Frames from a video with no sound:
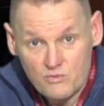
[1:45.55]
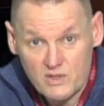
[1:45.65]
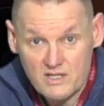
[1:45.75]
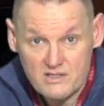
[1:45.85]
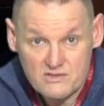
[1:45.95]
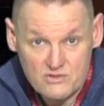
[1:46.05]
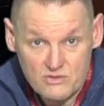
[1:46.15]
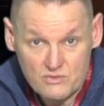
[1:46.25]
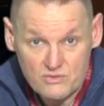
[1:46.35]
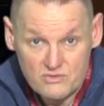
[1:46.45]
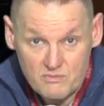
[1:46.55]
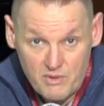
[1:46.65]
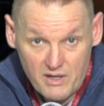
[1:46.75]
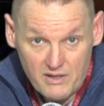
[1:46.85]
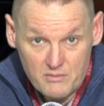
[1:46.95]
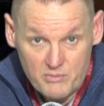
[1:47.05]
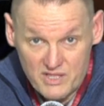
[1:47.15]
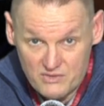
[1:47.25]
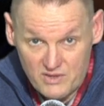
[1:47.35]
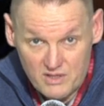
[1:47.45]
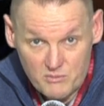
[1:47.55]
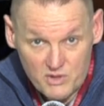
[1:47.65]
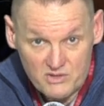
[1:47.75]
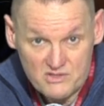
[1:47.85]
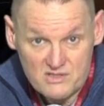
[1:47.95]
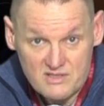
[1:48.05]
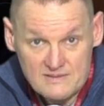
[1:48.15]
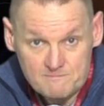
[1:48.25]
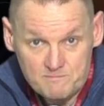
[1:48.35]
when it is used by breastfeeding mothers.